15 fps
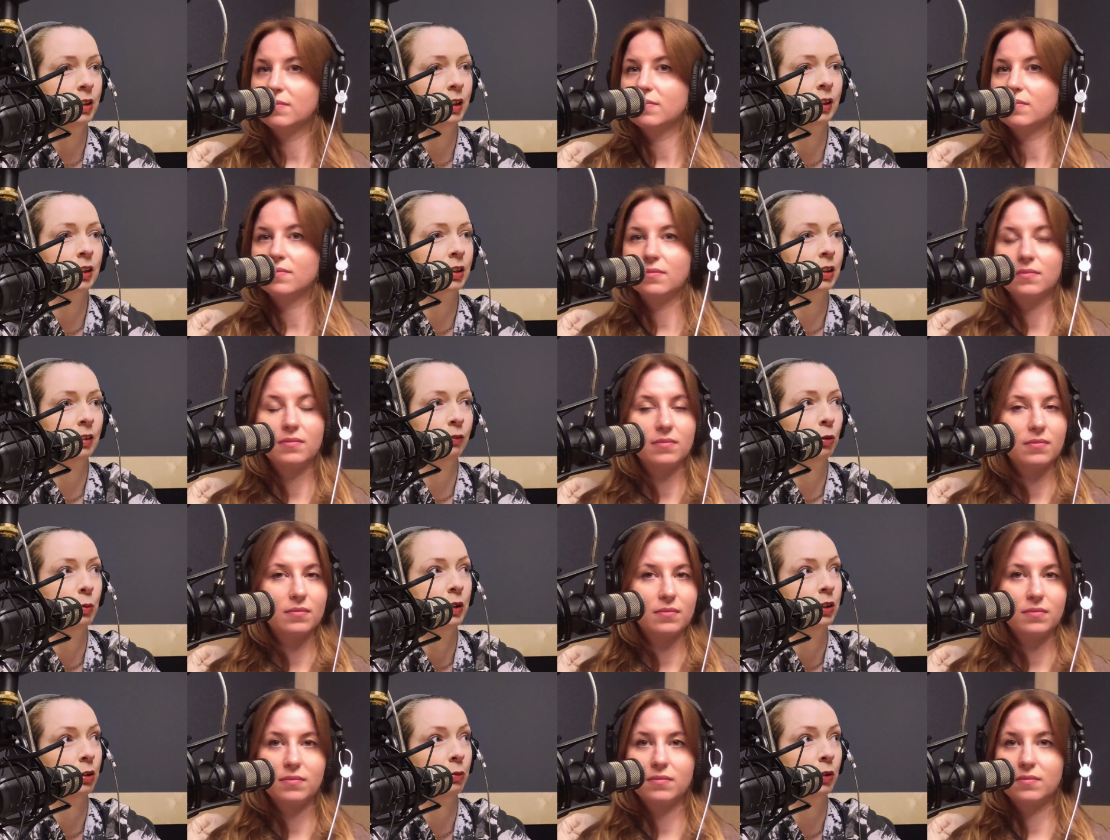Speaker 1: It doesn't have to be
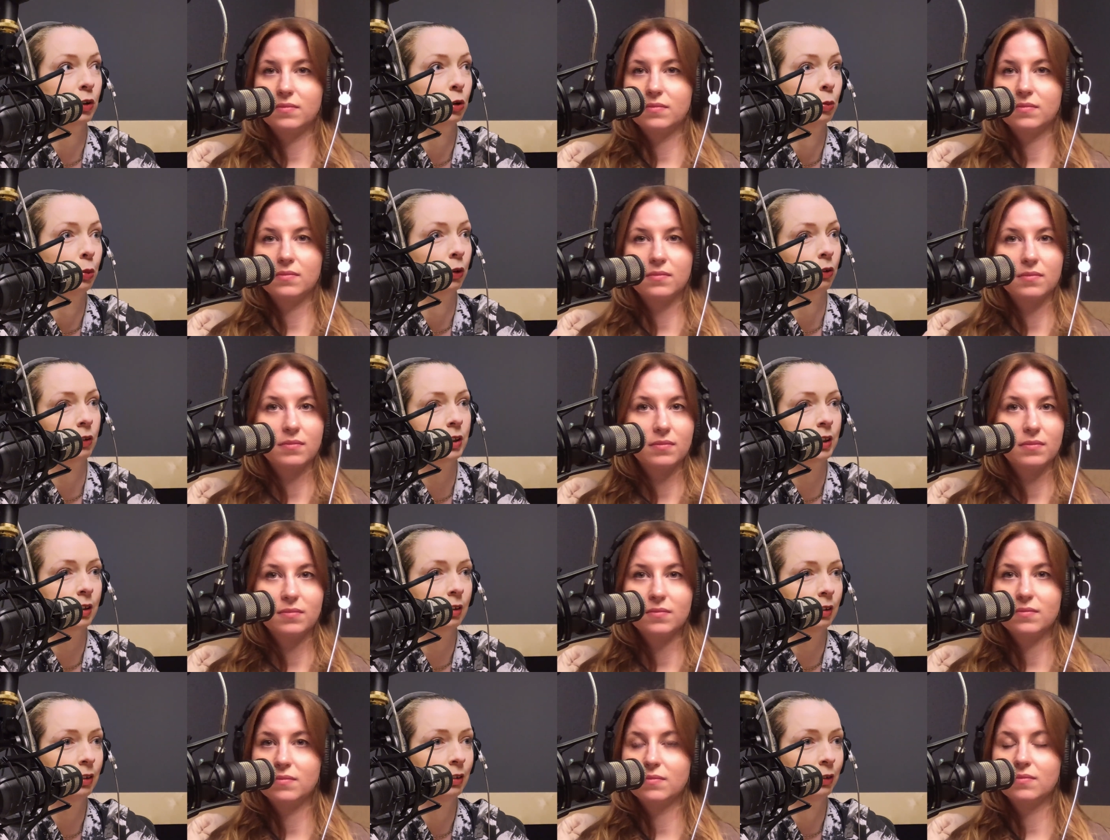something super crazy,
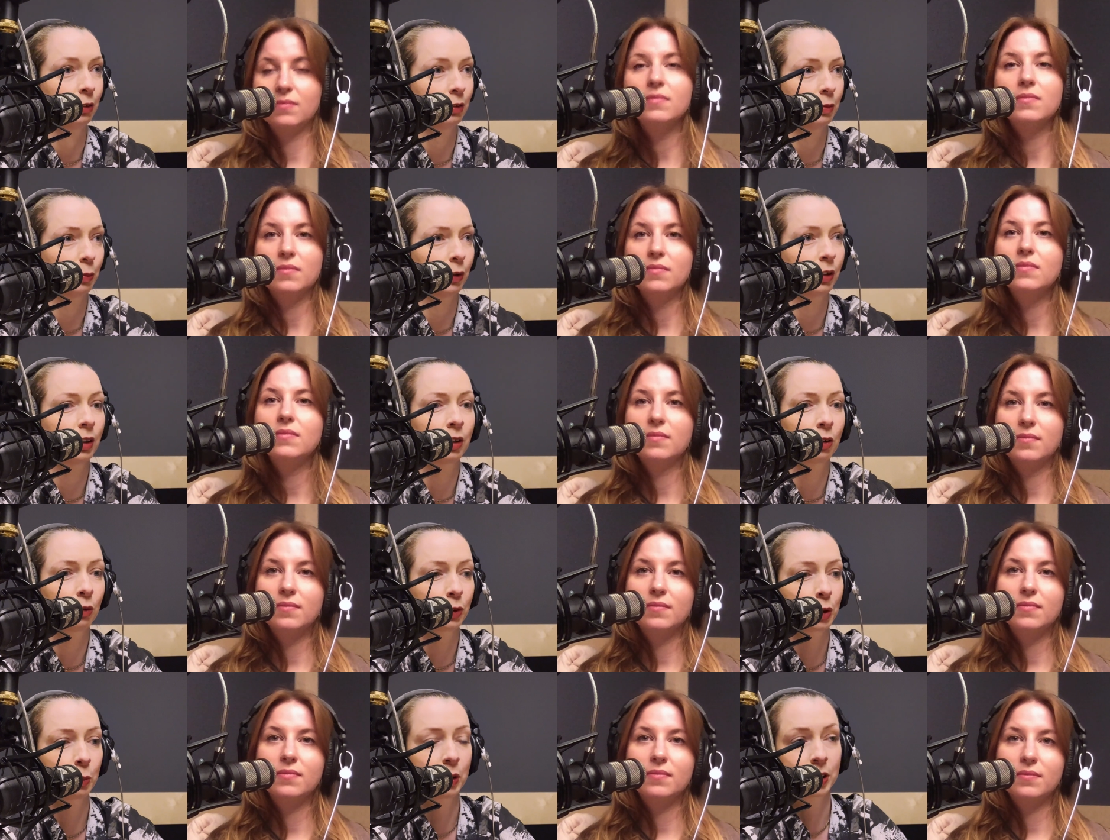you know, but it can
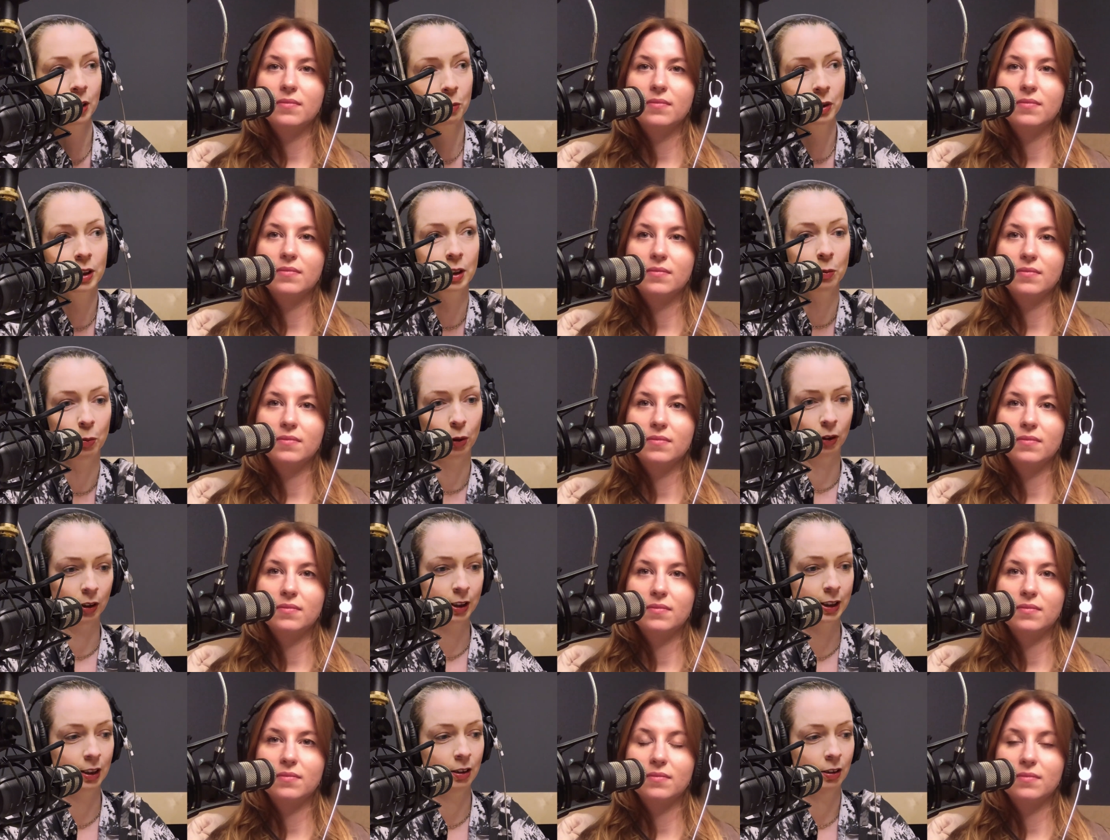also be something simple,
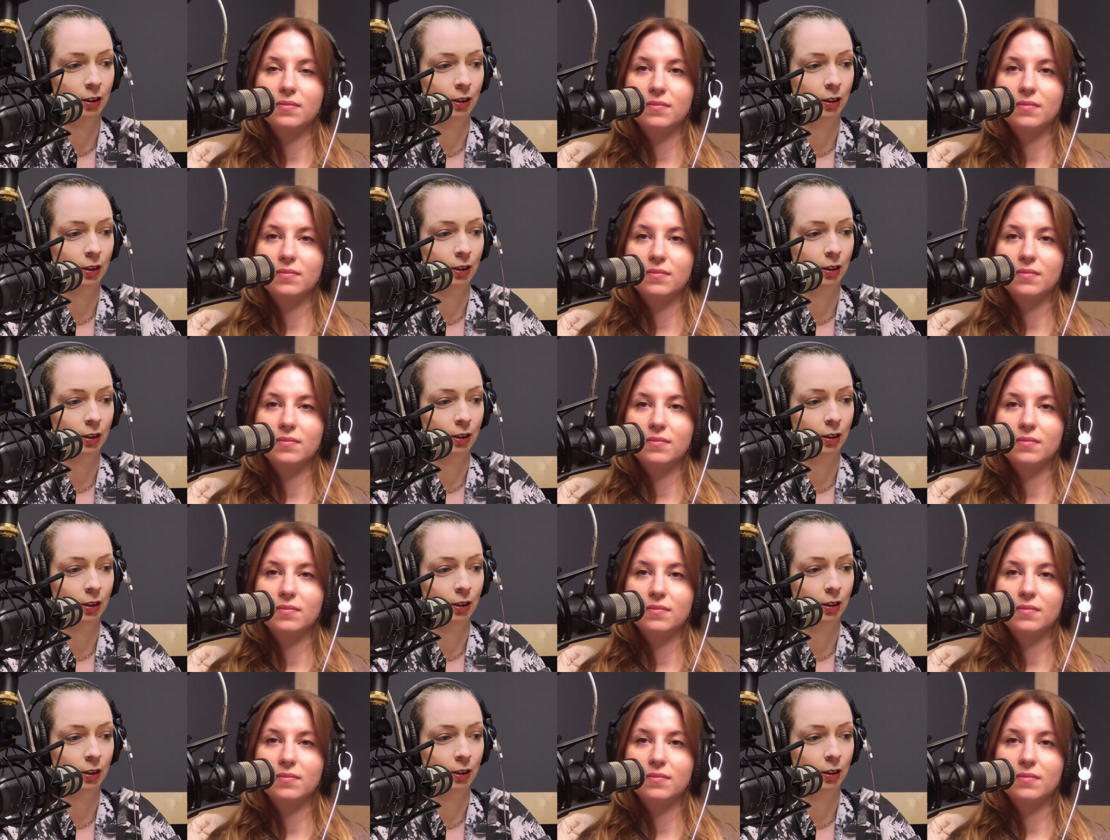as in,